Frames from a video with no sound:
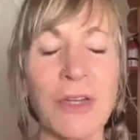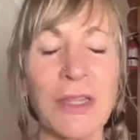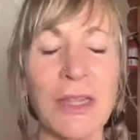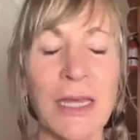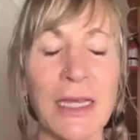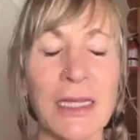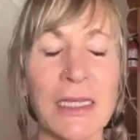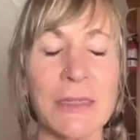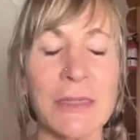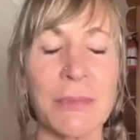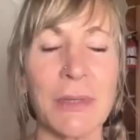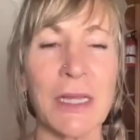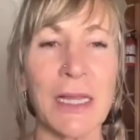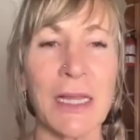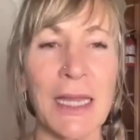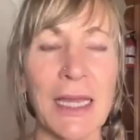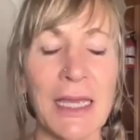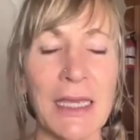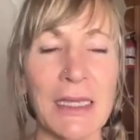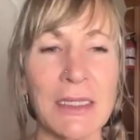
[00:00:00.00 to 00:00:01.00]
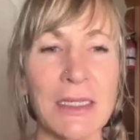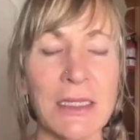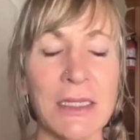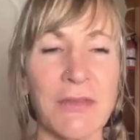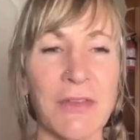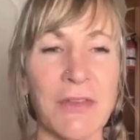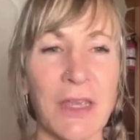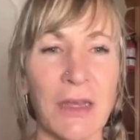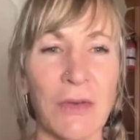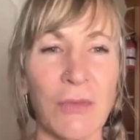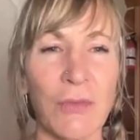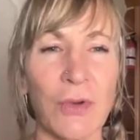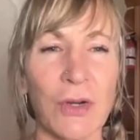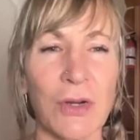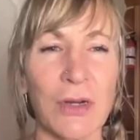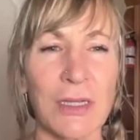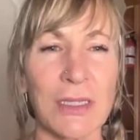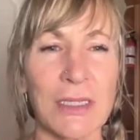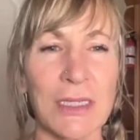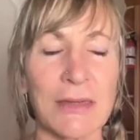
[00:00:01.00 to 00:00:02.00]
put that into play into the vegan
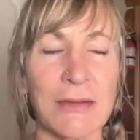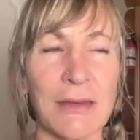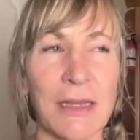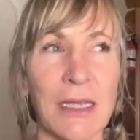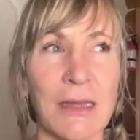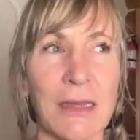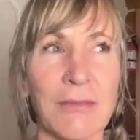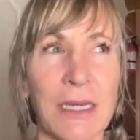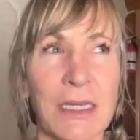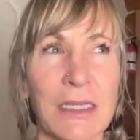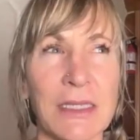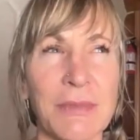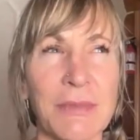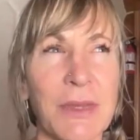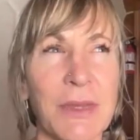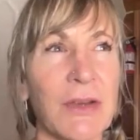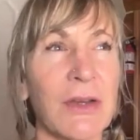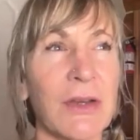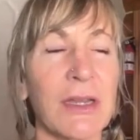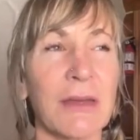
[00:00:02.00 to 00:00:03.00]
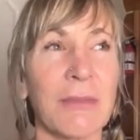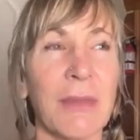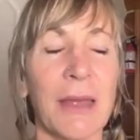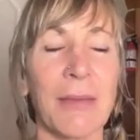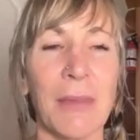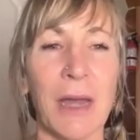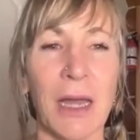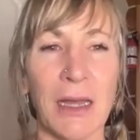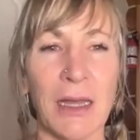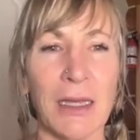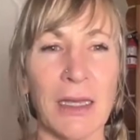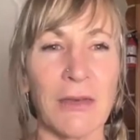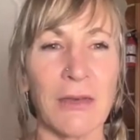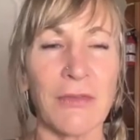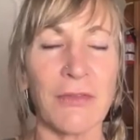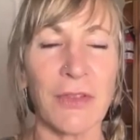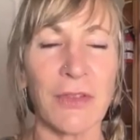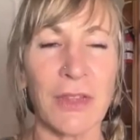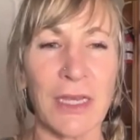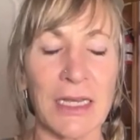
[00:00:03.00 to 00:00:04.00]
world and in my spirit and my
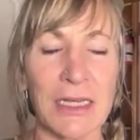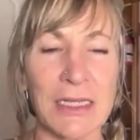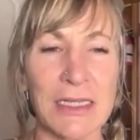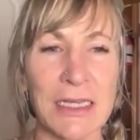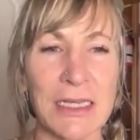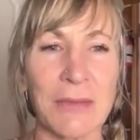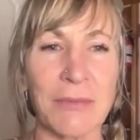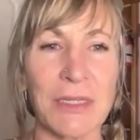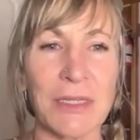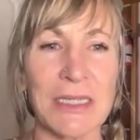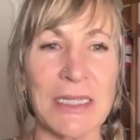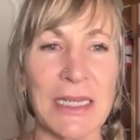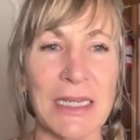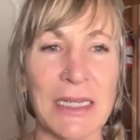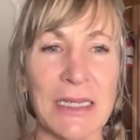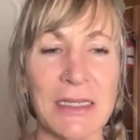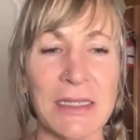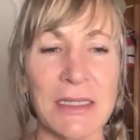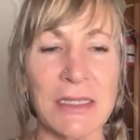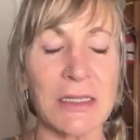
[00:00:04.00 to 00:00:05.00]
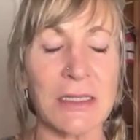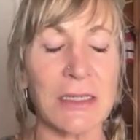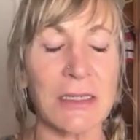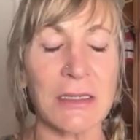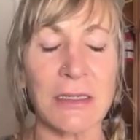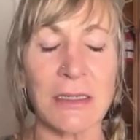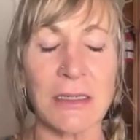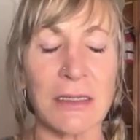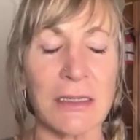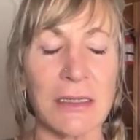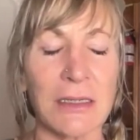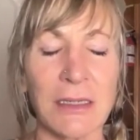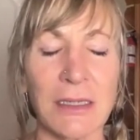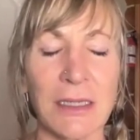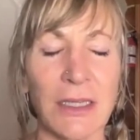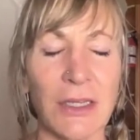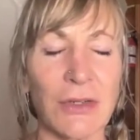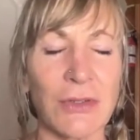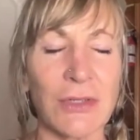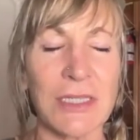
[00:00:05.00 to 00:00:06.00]
mind for the next couple of days,
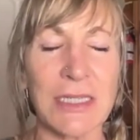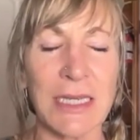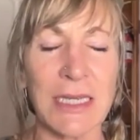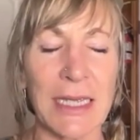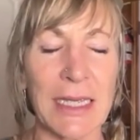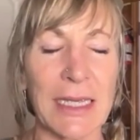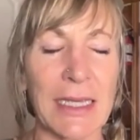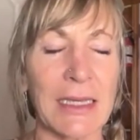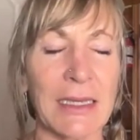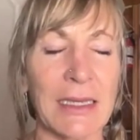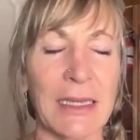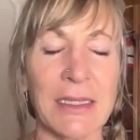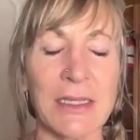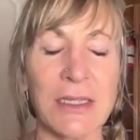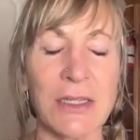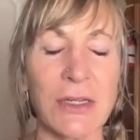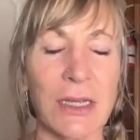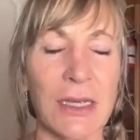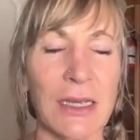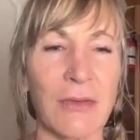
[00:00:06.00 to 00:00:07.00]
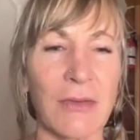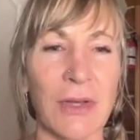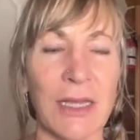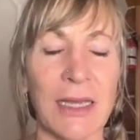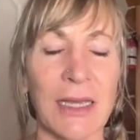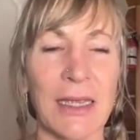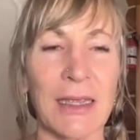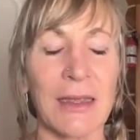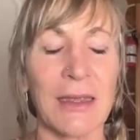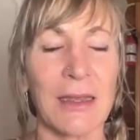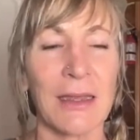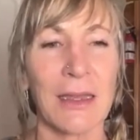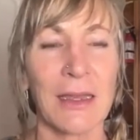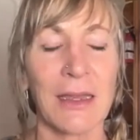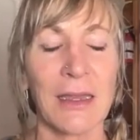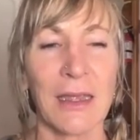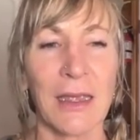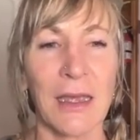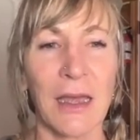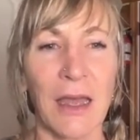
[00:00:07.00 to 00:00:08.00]
you know, today and yesterday, while I
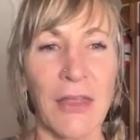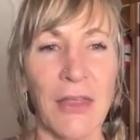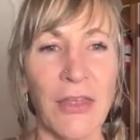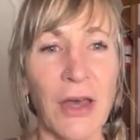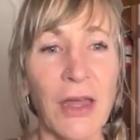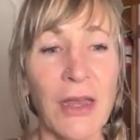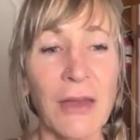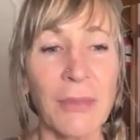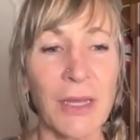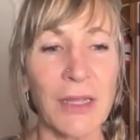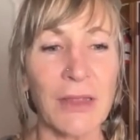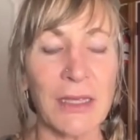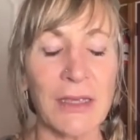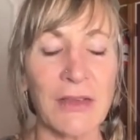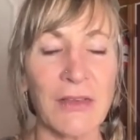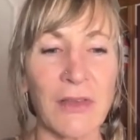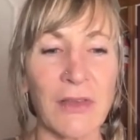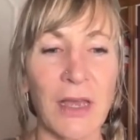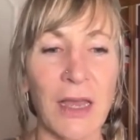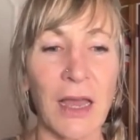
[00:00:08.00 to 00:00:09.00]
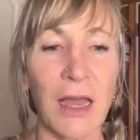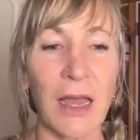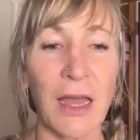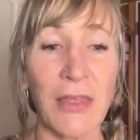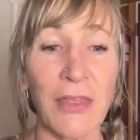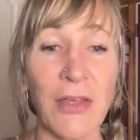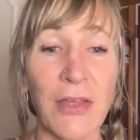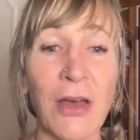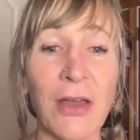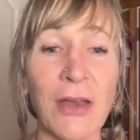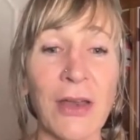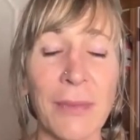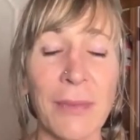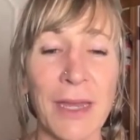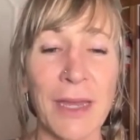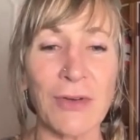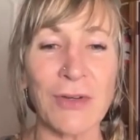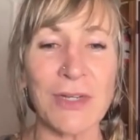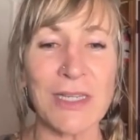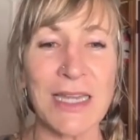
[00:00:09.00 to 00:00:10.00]
thought about this, I thought
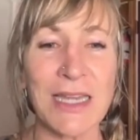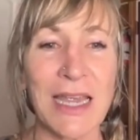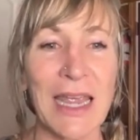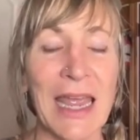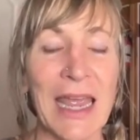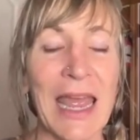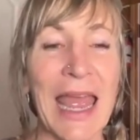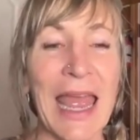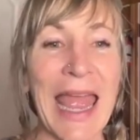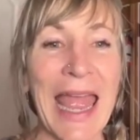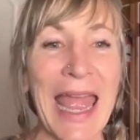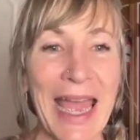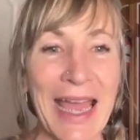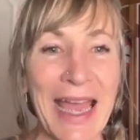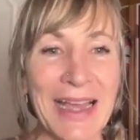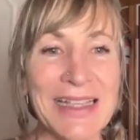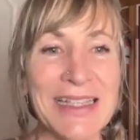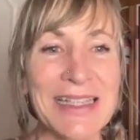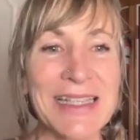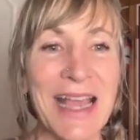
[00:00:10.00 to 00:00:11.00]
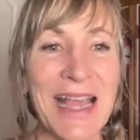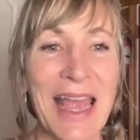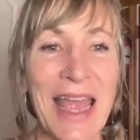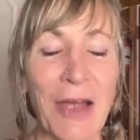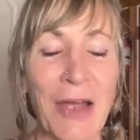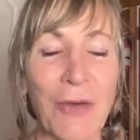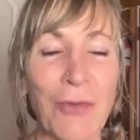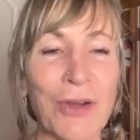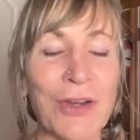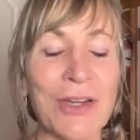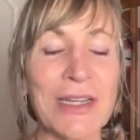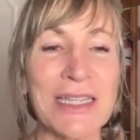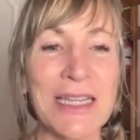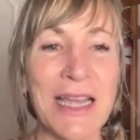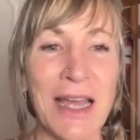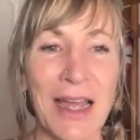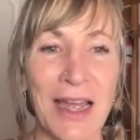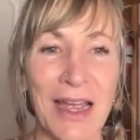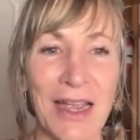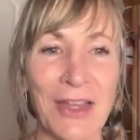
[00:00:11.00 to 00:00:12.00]
about as our
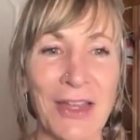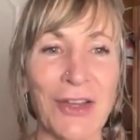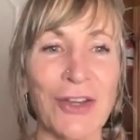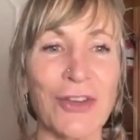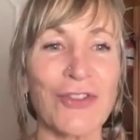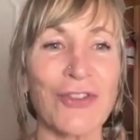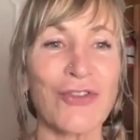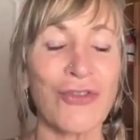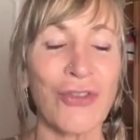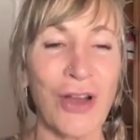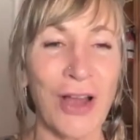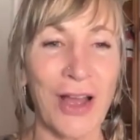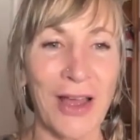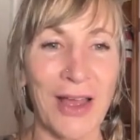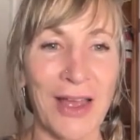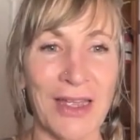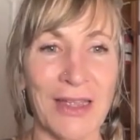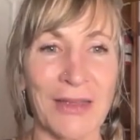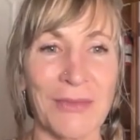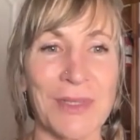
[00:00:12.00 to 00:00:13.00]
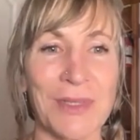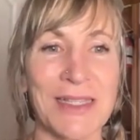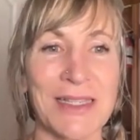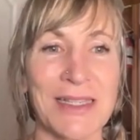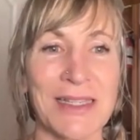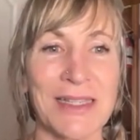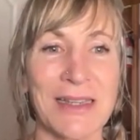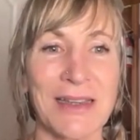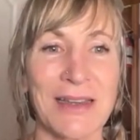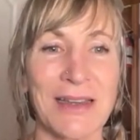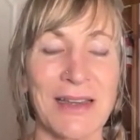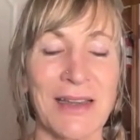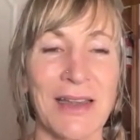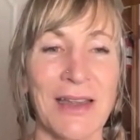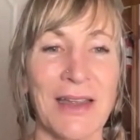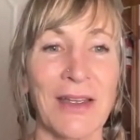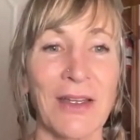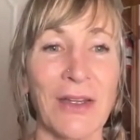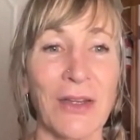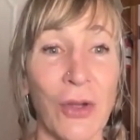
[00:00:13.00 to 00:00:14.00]
entire tribes
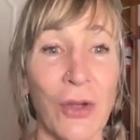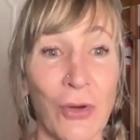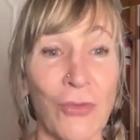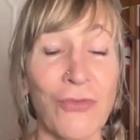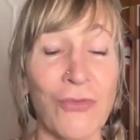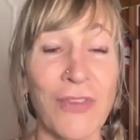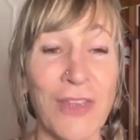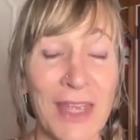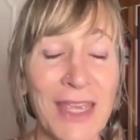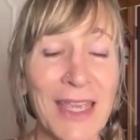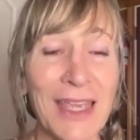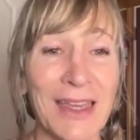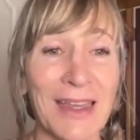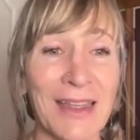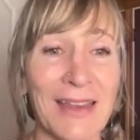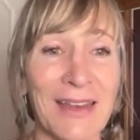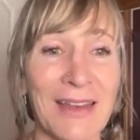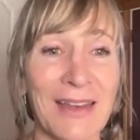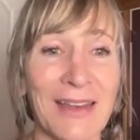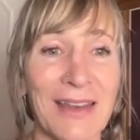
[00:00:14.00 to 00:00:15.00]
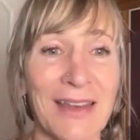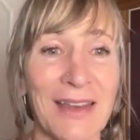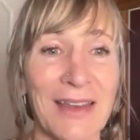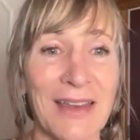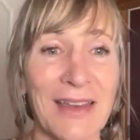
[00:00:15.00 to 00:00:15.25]
go vegan,